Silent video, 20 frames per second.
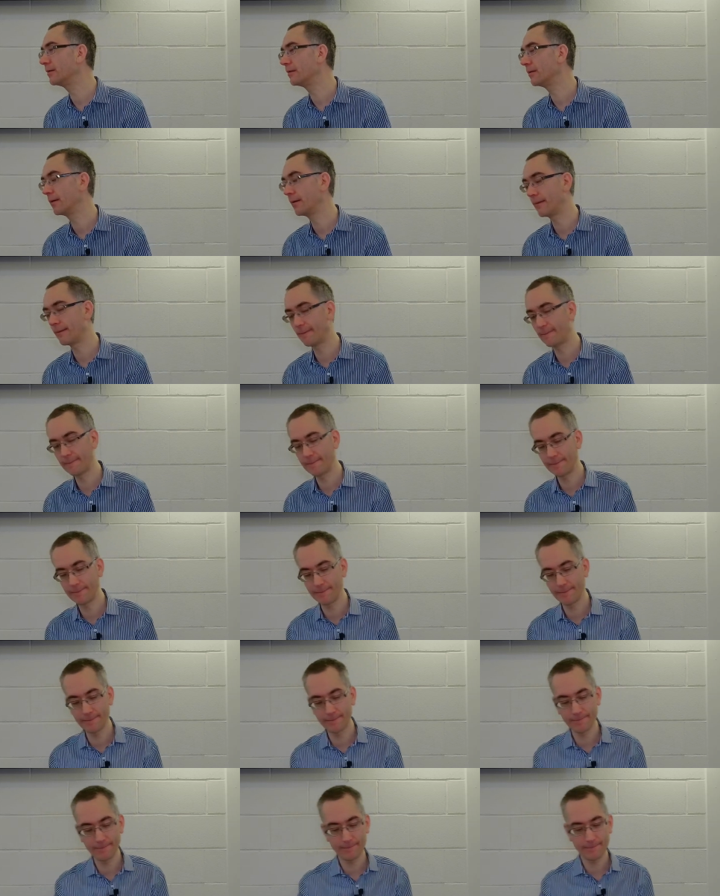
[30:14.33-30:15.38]

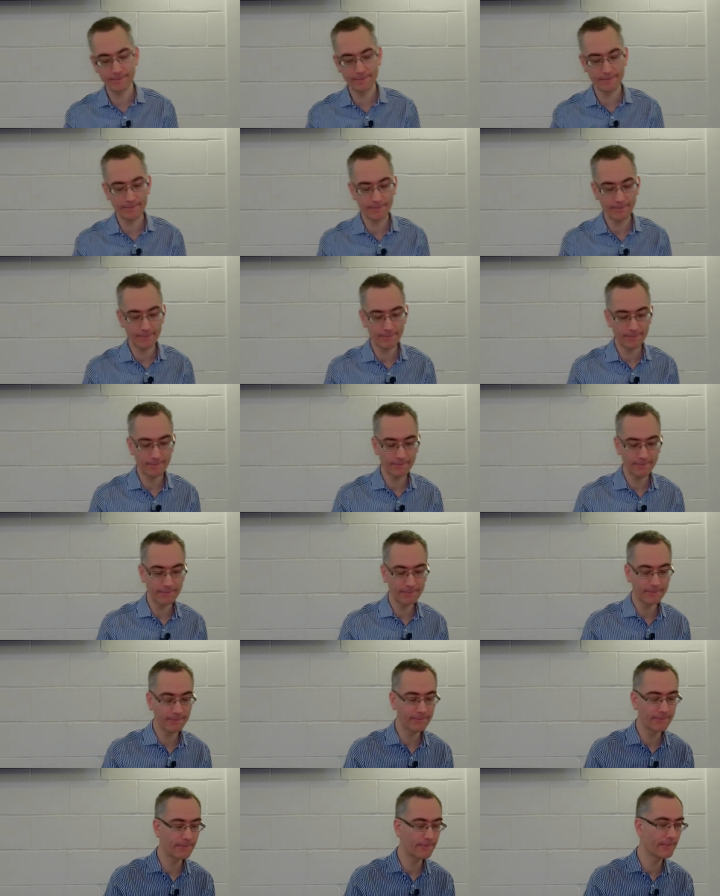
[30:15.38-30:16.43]

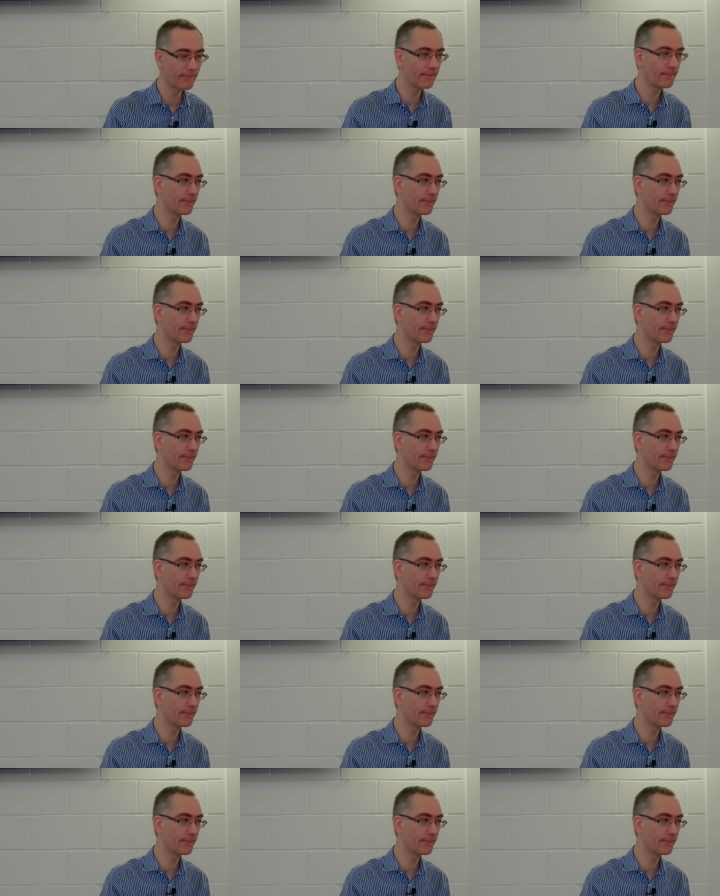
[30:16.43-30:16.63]
Nothing is said.